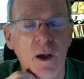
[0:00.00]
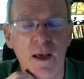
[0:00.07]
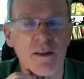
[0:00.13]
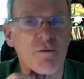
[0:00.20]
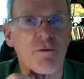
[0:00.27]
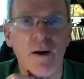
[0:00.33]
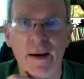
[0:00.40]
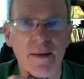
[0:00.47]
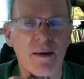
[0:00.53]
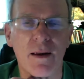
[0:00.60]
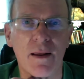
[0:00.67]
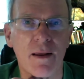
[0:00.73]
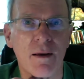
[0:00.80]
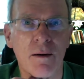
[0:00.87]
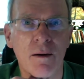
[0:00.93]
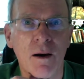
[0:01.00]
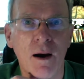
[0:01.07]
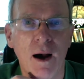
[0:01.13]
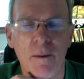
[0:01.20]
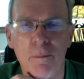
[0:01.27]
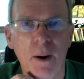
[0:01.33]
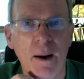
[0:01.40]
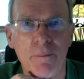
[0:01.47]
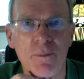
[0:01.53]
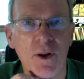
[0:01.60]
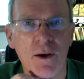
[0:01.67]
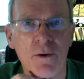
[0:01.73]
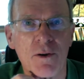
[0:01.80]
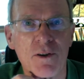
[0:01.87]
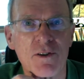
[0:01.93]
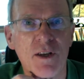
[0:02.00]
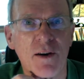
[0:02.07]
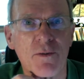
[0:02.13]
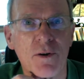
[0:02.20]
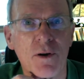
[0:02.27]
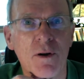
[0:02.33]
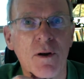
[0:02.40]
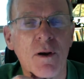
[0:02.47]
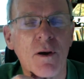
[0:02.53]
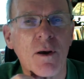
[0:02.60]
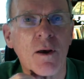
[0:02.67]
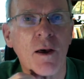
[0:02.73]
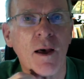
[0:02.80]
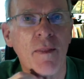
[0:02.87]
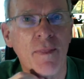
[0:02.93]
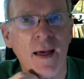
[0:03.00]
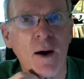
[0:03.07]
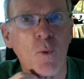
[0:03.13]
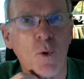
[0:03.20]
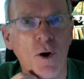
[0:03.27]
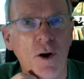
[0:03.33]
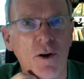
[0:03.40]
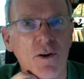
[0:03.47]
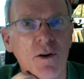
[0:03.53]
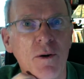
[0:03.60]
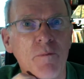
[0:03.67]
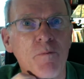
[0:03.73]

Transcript: And finally, I popped down to 7, and that worked.